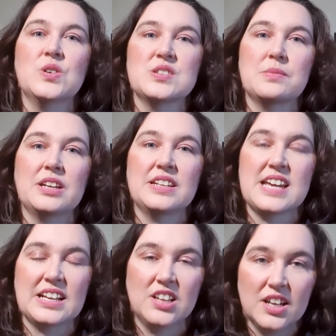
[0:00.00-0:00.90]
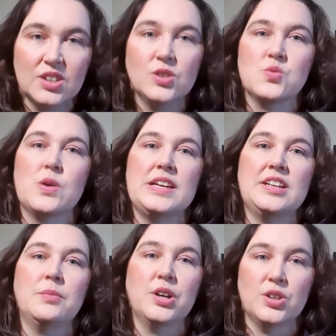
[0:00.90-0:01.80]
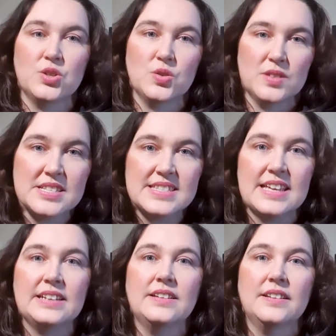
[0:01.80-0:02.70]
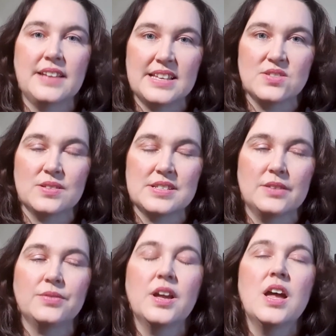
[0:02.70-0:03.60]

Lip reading: I'm going to take client calls when. I'm going to do this then, and that sort of stuff.